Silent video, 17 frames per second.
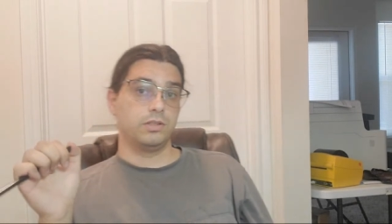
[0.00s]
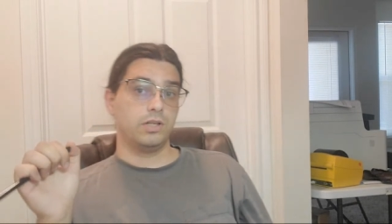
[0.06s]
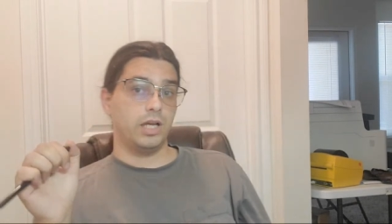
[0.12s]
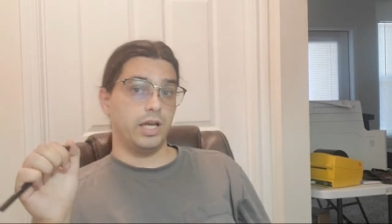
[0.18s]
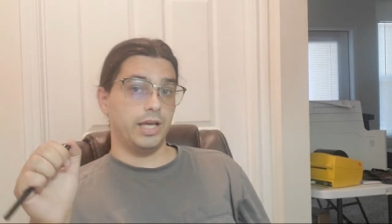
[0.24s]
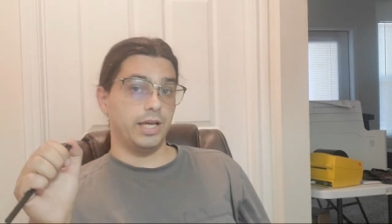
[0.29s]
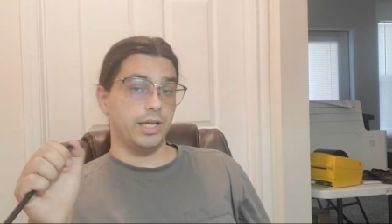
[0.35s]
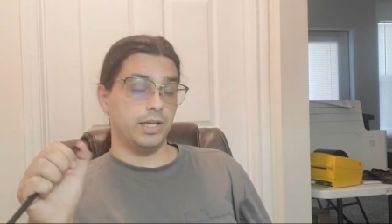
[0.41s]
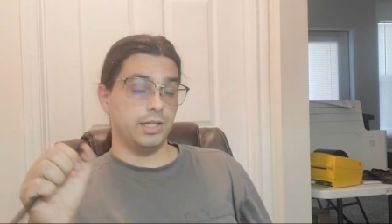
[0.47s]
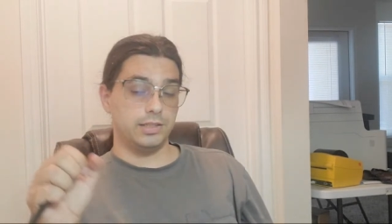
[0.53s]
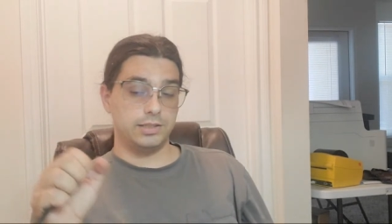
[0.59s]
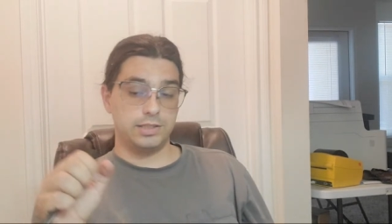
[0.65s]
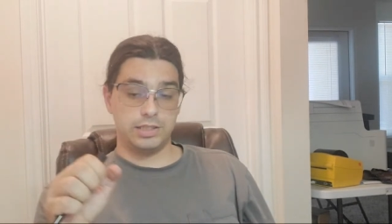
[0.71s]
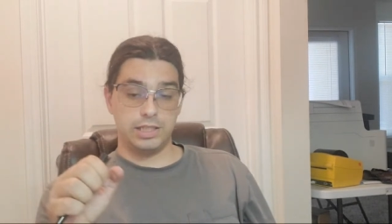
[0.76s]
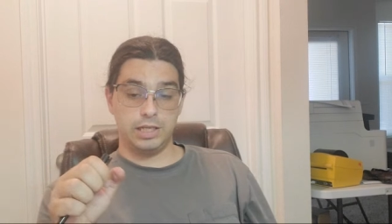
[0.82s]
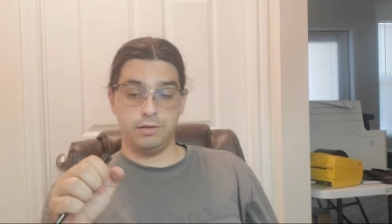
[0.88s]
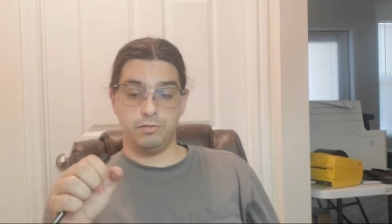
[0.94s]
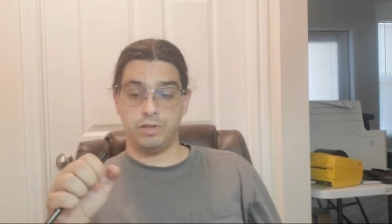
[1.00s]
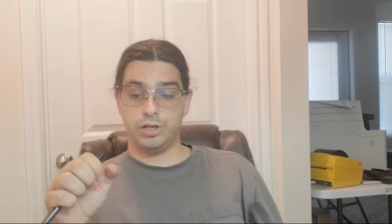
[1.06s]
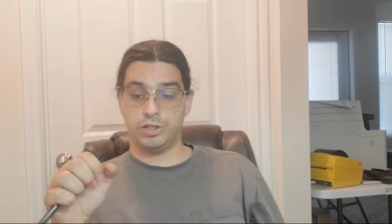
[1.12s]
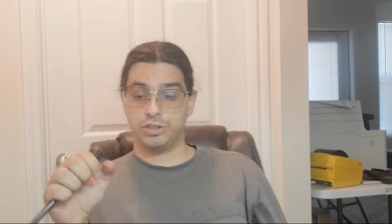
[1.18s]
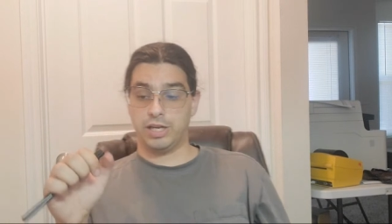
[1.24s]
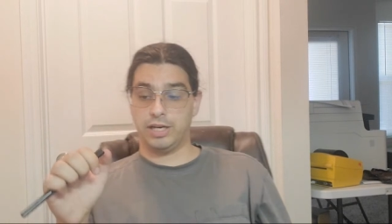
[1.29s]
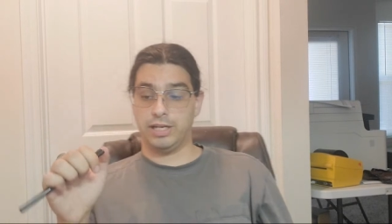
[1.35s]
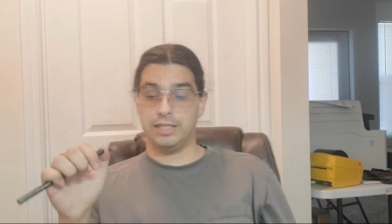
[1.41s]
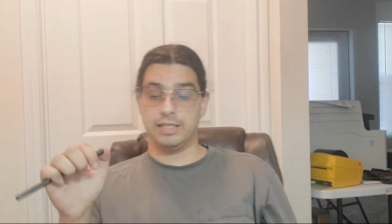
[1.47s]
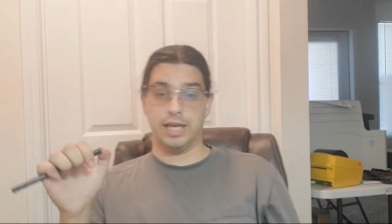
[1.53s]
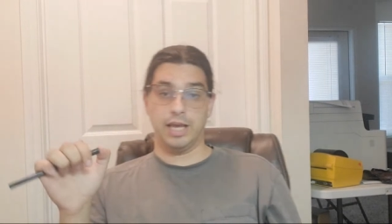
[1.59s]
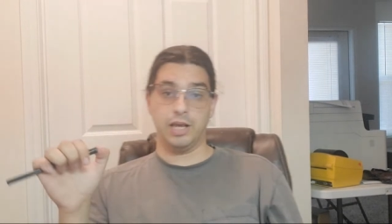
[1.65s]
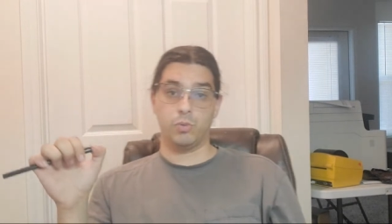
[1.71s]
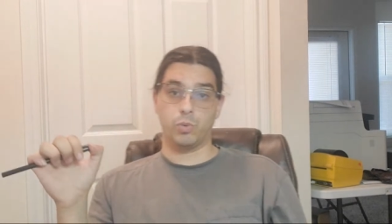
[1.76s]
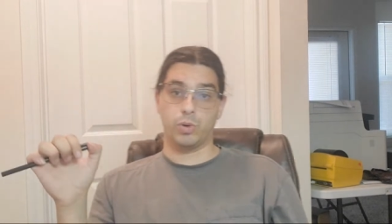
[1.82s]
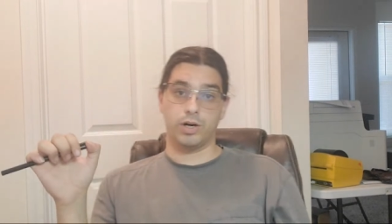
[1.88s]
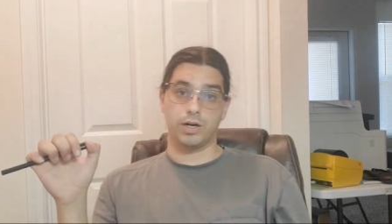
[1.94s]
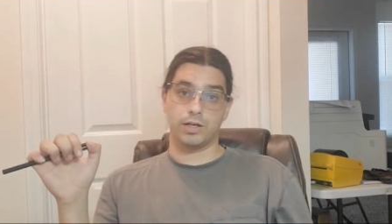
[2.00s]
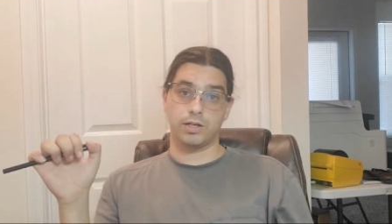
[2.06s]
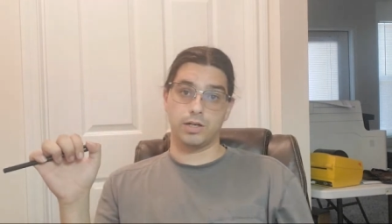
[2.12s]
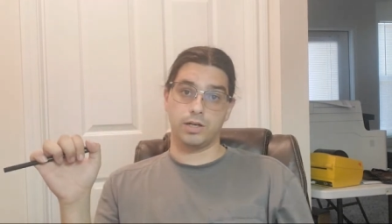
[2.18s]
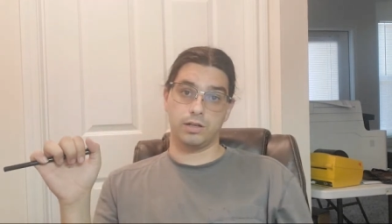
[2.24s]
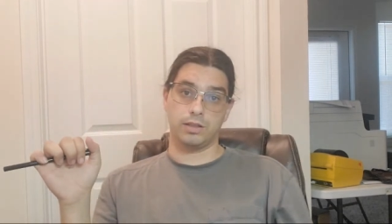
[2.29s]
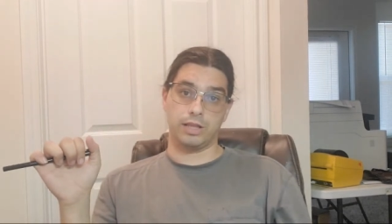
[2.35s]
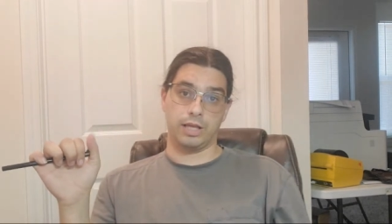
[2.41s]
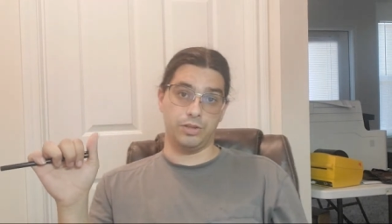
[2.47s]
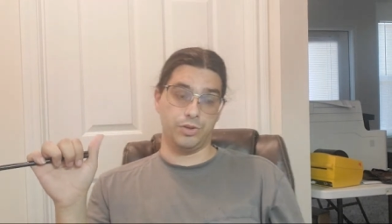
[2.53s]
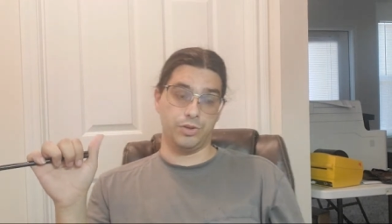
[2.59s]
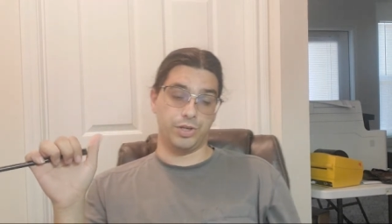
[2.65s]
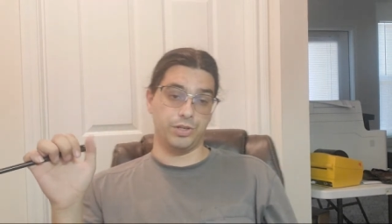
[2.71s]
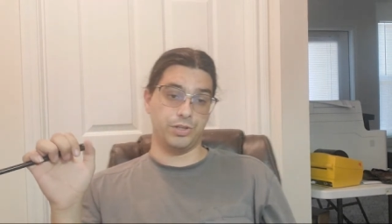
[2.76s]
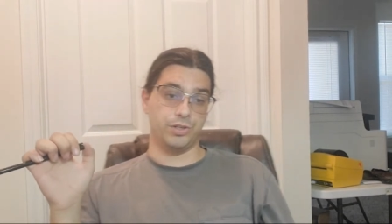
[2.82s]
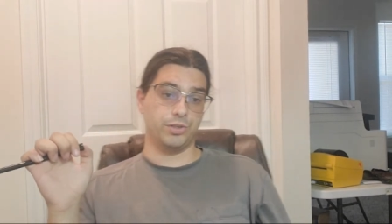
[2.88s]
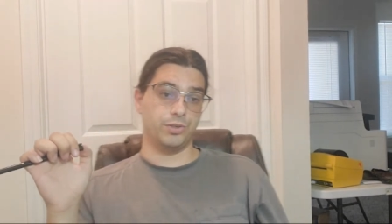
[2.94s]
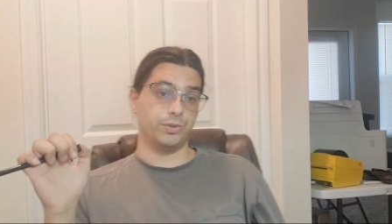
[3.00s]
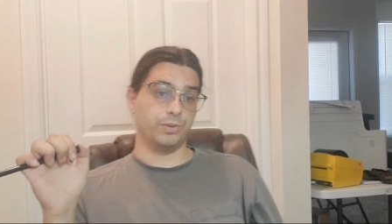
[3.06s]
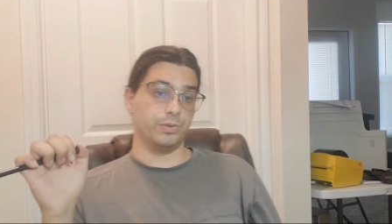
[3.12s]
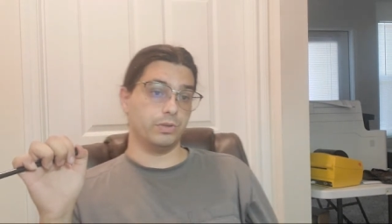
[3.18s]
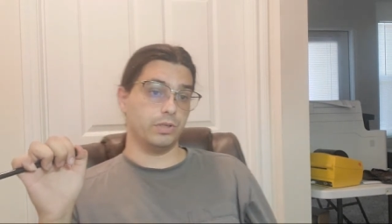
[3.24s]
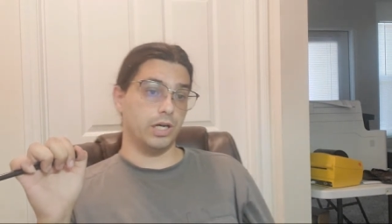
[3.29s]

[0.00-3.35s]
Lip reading: and see if there's any day work that you can do.